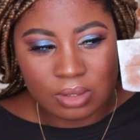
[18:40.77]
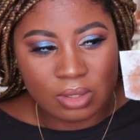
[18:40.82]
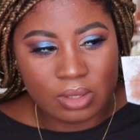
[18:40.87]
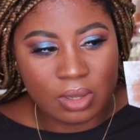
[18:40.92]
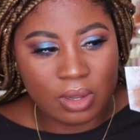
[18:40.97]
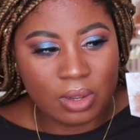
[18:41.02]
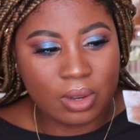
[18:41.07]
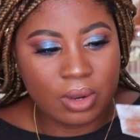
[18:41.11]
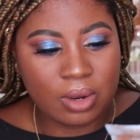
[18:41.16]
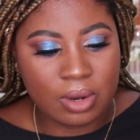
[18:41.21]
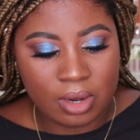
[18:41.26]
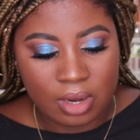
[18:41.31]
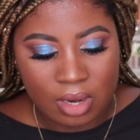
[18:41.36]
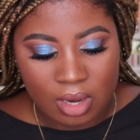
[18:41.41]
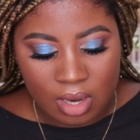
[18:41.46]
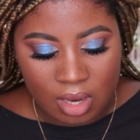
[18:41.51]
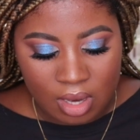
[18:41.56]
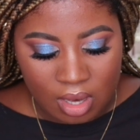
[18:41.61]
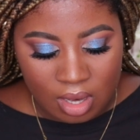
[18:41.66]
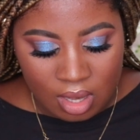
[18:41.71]
So
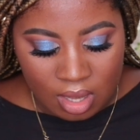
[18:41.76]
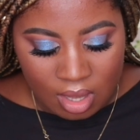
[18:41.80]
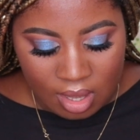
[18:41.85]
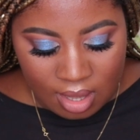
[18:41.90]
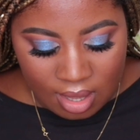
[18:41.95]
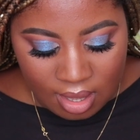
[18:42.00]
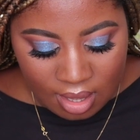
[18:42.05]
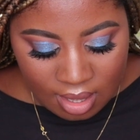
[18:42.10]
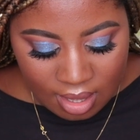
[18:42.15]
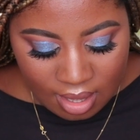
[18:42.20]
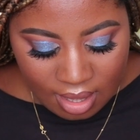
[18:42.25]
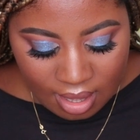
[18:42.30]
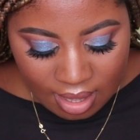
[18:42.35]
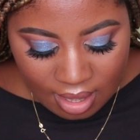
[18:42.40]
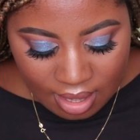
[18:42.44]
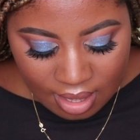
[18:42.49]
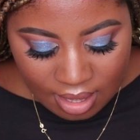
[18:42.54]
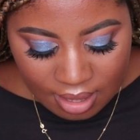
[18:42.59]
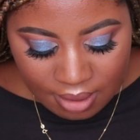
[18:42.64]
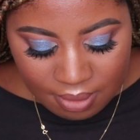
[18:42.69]

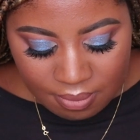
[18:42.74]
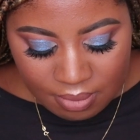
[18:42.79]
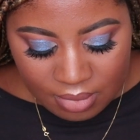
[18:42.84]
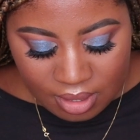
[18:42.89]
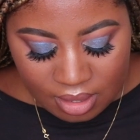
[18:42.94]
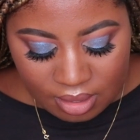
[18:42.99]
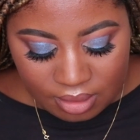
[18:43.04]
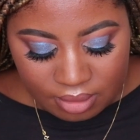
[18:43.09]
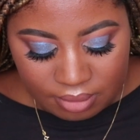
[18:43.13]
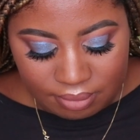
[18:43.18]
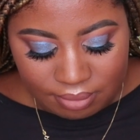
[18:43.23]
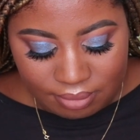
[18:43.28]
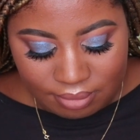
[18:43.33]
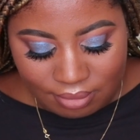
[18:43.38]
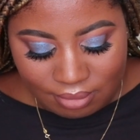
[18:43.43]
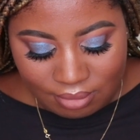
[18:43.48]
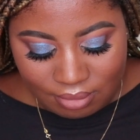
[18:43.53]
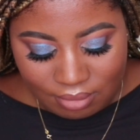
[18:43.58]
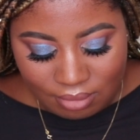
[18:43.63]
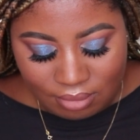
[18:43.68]
I'm
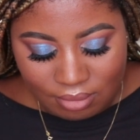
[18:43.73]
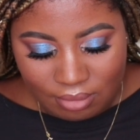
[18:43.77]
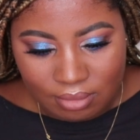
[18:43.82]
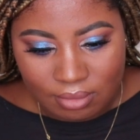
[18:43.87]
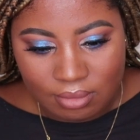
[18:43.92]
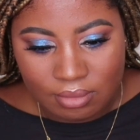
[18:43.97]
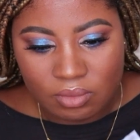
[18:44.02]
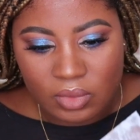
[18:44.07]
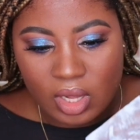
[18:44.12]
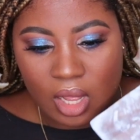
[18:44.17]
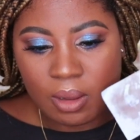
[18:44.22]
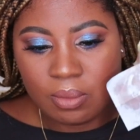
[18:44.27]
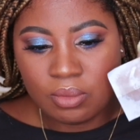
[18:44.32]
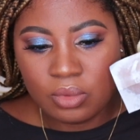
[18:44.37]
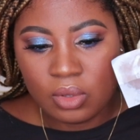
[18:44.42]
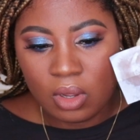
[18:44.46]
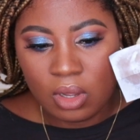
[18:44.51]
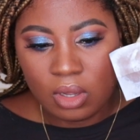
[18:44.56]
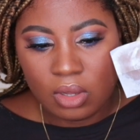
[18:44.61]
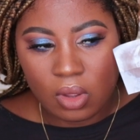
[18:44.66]

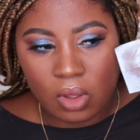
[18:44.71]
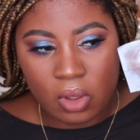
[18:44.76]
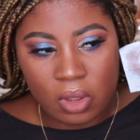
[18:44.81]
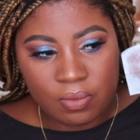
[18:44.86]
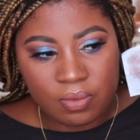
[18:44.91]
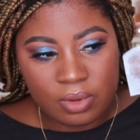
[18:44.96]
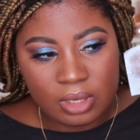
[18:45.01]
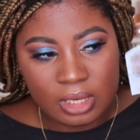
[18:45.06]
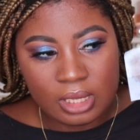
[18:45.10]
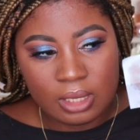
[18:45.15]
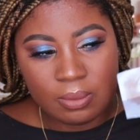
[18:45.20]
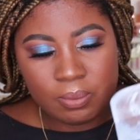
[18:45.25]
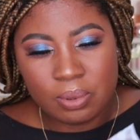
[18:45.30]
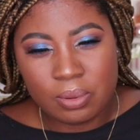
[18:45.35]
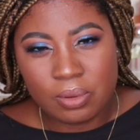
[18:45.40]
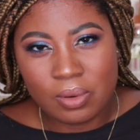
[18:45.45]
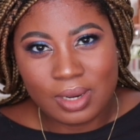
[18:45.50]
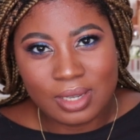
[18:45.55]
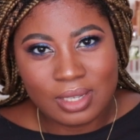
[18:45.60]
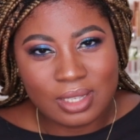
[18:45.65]
not overly
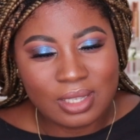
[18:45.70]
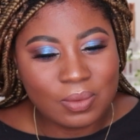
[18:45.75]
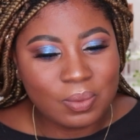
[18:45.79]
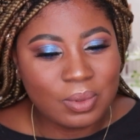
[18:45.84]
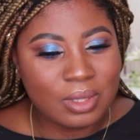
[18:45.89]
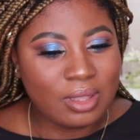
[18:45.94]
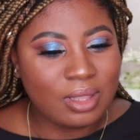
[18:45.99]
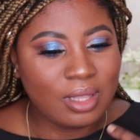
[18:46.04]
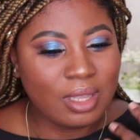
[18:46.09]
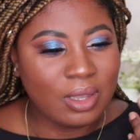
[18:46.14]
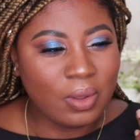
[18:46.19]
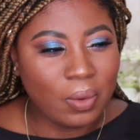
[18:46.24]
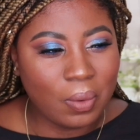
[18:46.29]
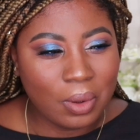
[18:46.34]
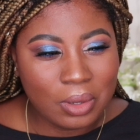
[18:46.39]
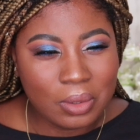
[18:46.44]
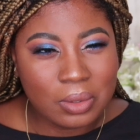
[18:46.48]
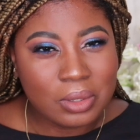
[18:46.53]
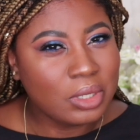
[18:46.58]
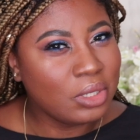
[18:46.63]
impressed with the
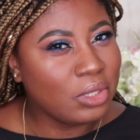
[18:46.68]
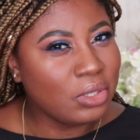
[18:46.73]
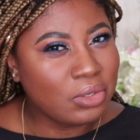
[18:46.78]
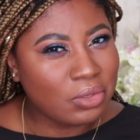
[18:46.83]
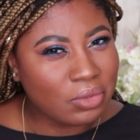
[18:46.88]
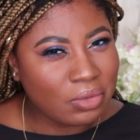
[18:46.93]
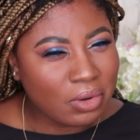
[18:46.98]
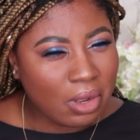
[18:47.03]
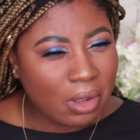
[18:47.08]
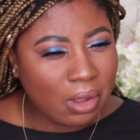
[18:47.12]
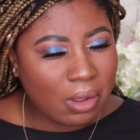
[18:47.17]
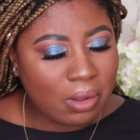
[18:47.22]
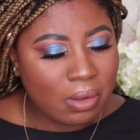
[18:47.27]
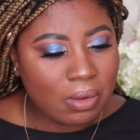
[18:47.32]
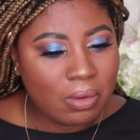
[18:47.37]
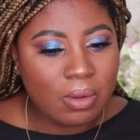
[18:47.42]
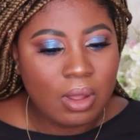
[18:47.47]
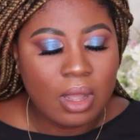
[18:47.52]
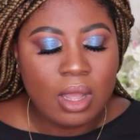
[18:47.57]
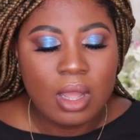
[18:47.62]
oil
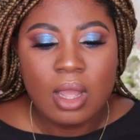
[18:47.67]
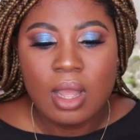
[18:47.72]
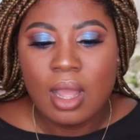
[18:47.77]
control.